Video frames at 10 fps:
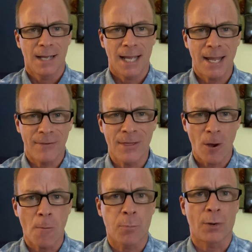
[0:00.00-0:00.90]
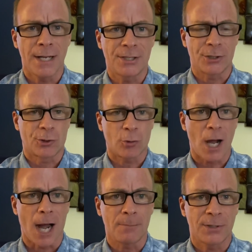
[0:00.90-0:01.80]
Even though prices
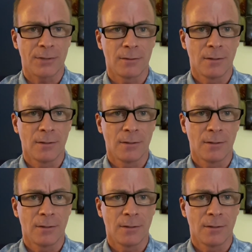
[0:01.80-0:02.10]
dropped,